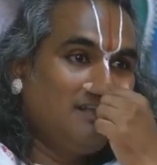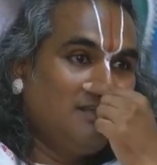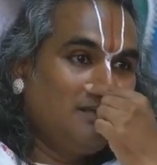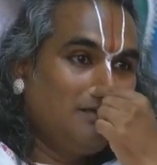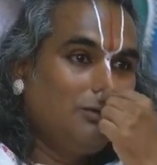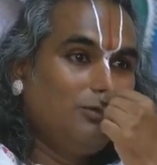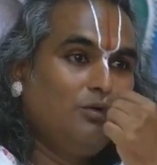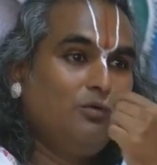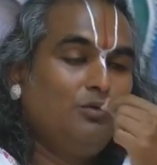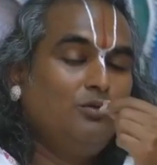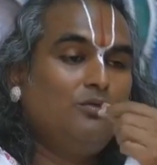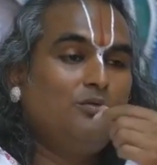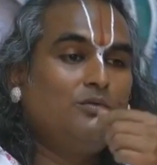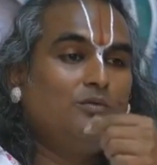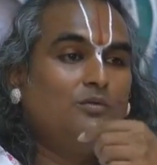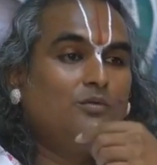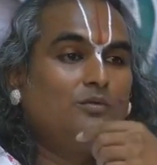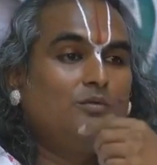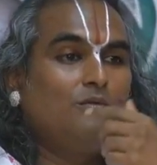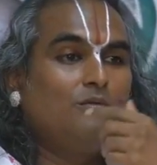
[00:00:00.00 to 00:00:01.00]
who
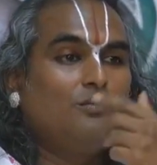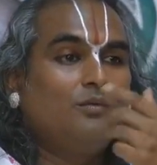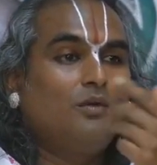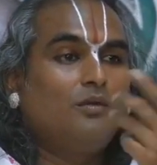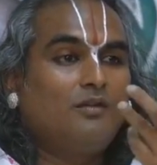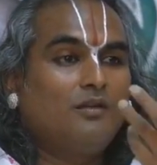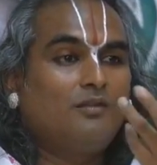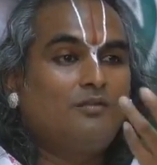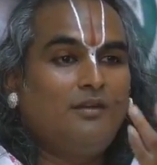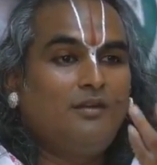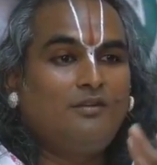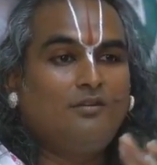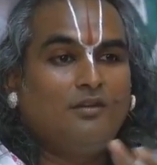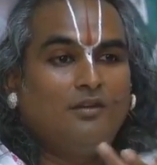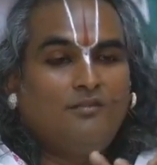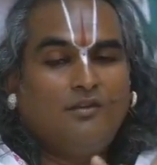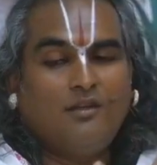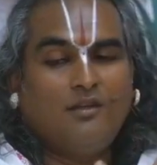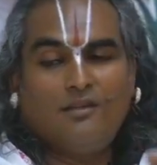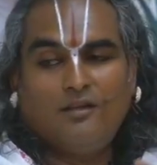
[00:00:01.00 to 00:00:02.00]
was a great
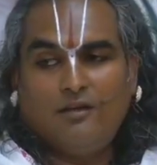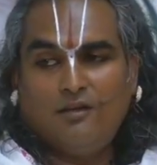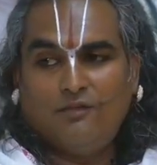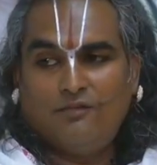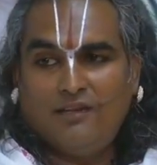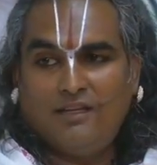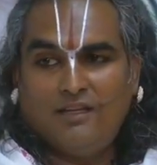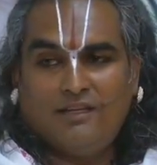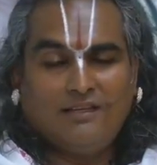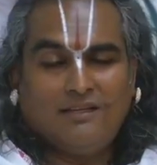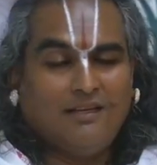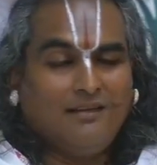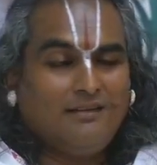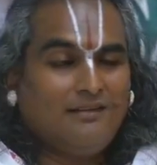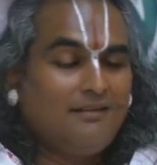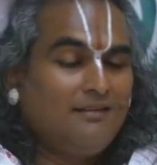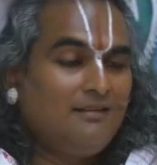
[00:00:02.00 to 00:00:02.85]
grandfather of Eknath.